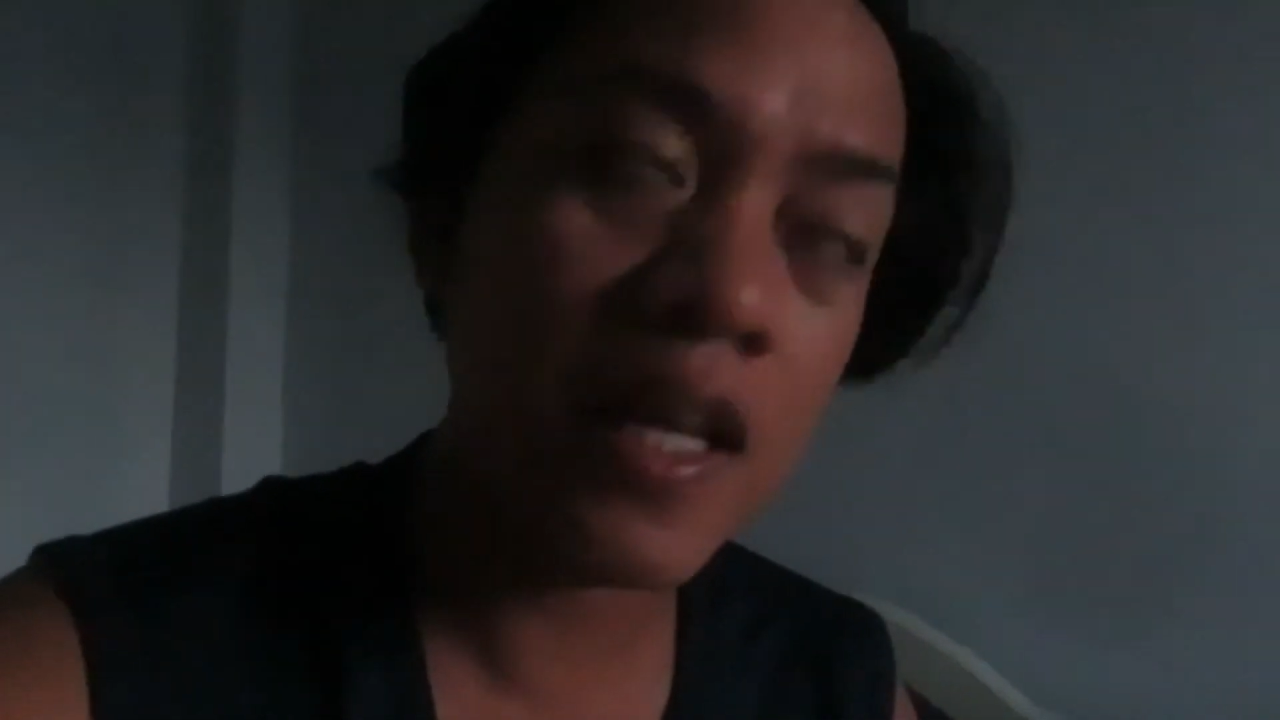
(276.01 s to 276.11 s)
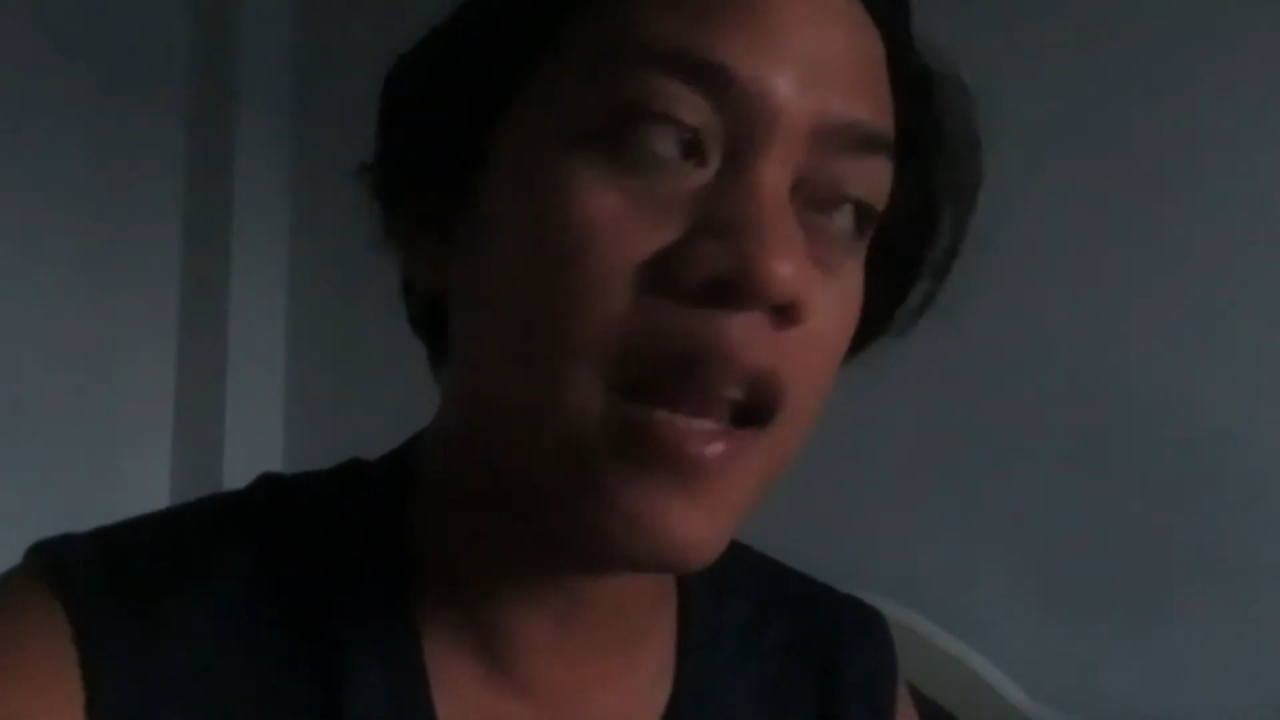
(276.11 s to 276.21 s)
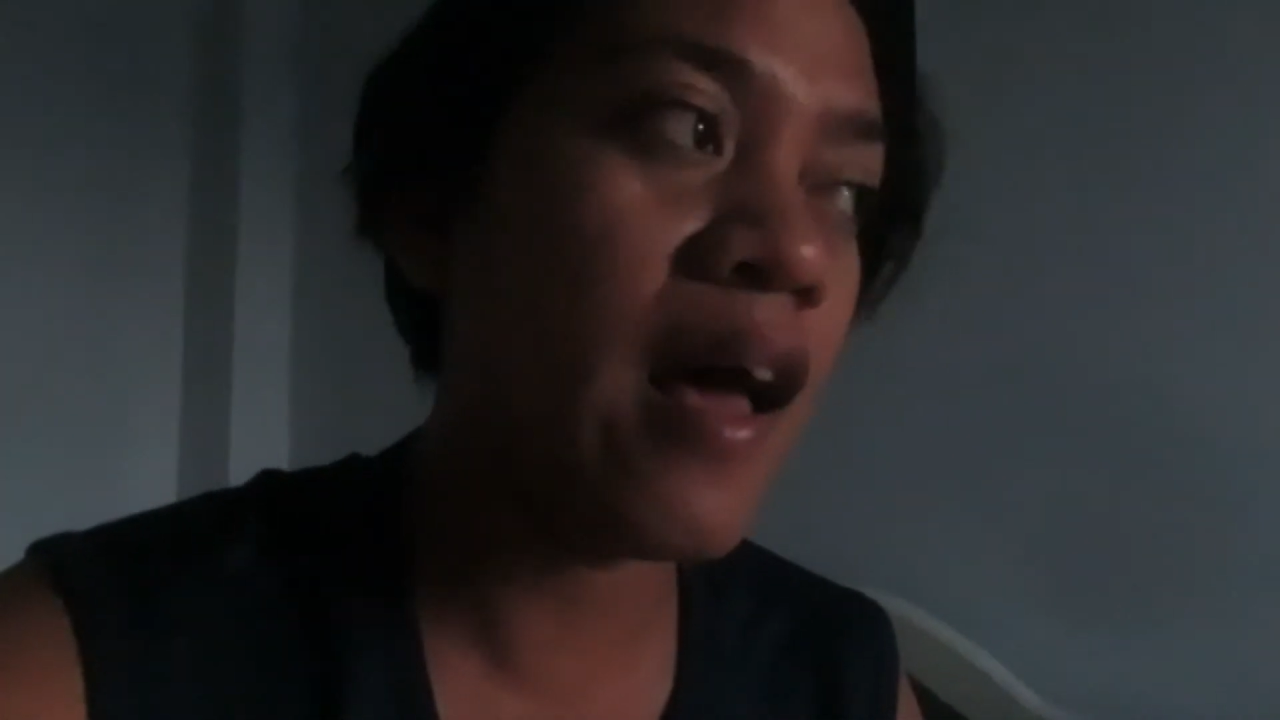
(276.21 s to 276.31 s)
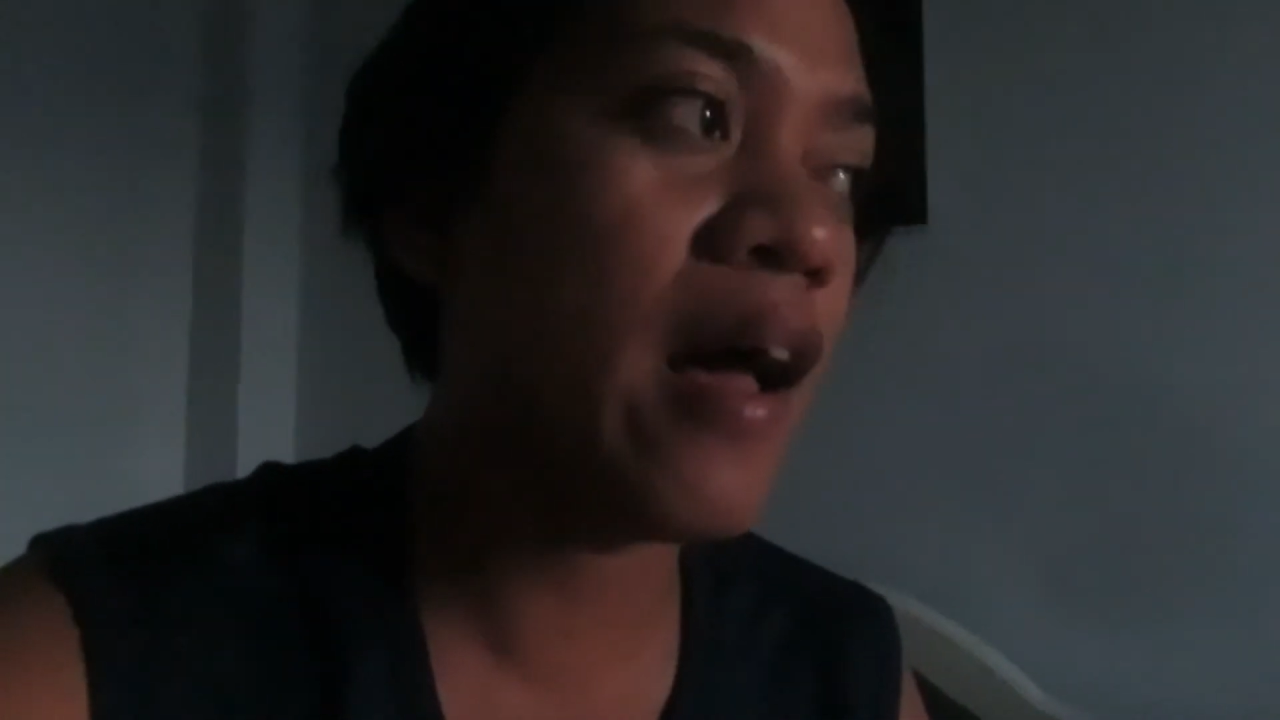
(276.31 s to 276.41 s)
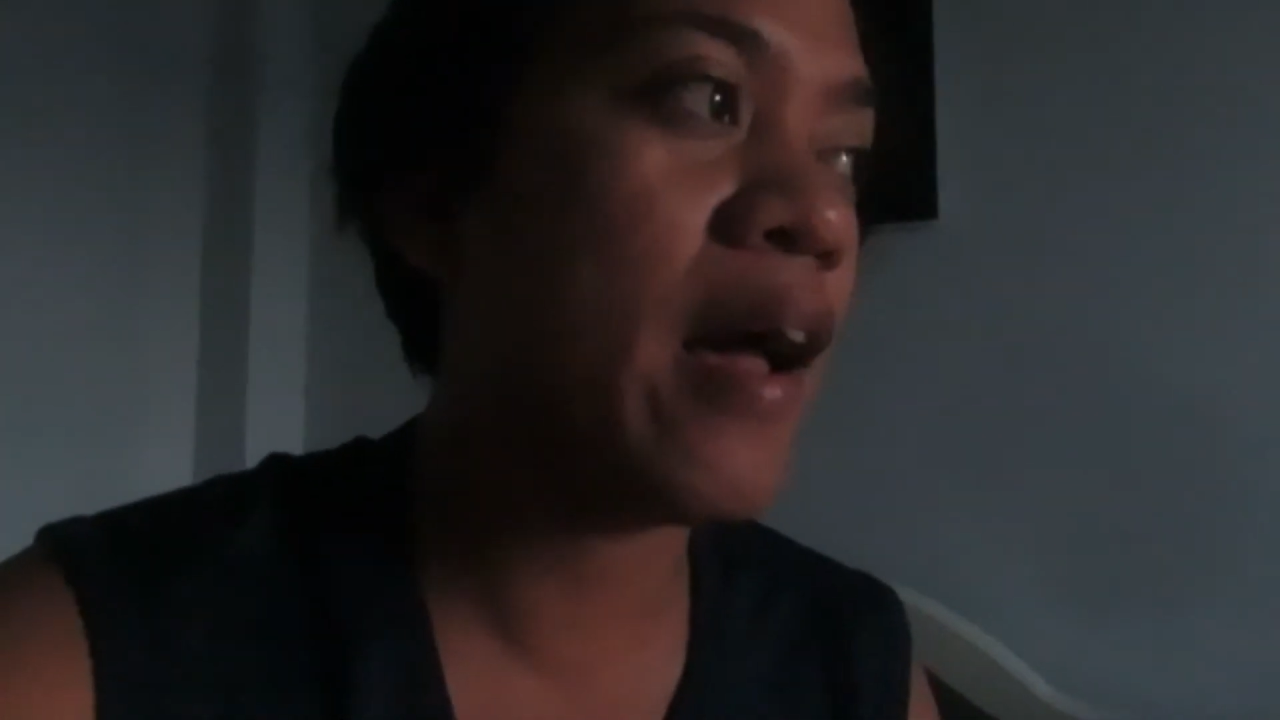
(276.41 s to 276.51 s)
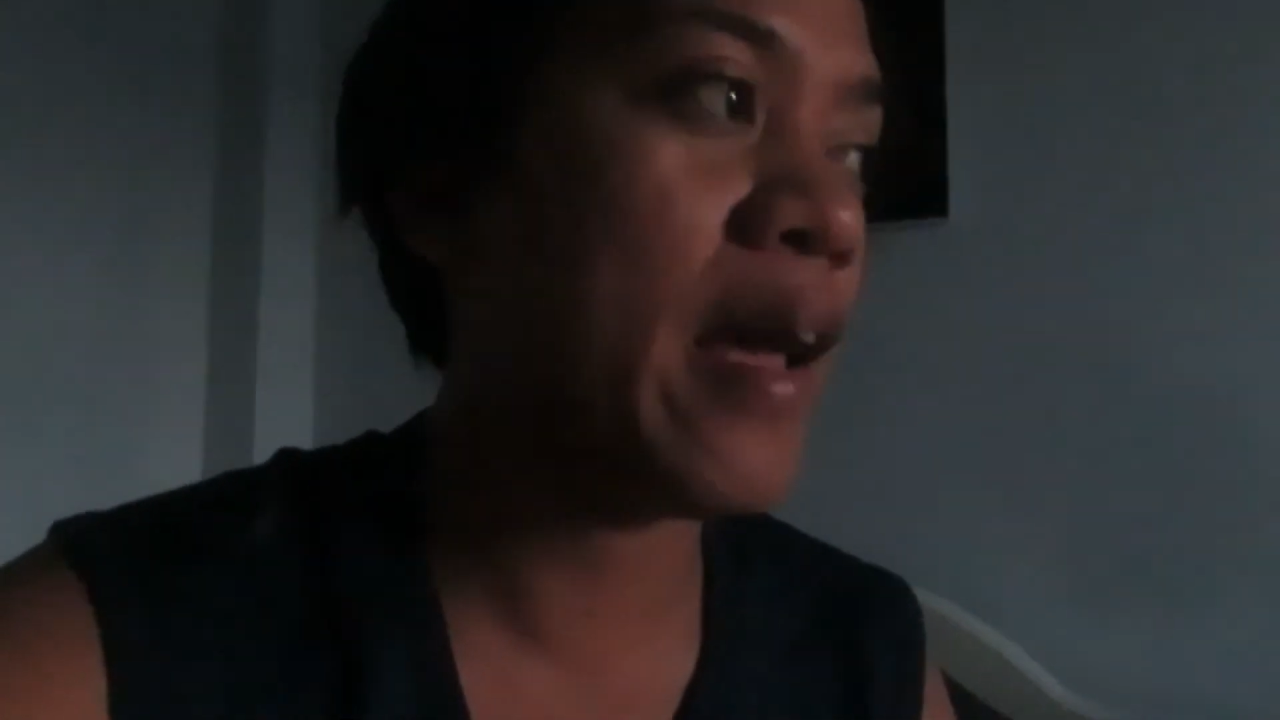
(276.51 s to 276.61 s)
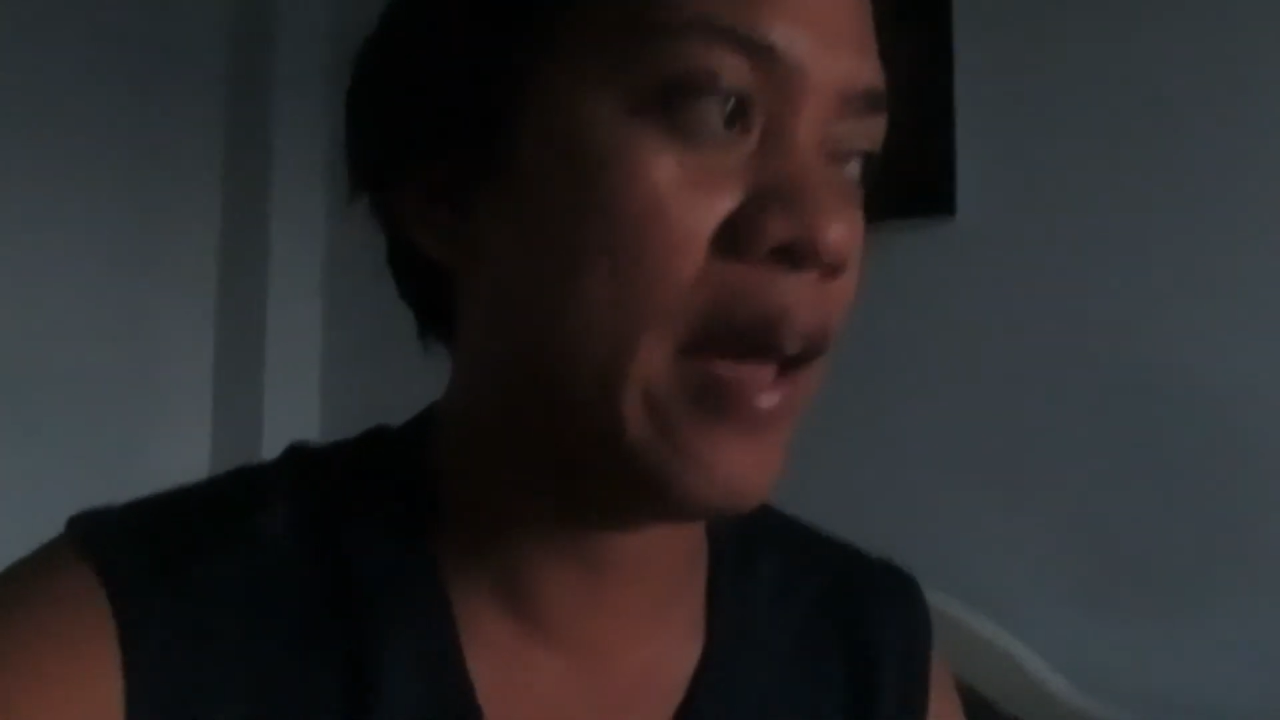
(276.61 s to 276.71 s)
nila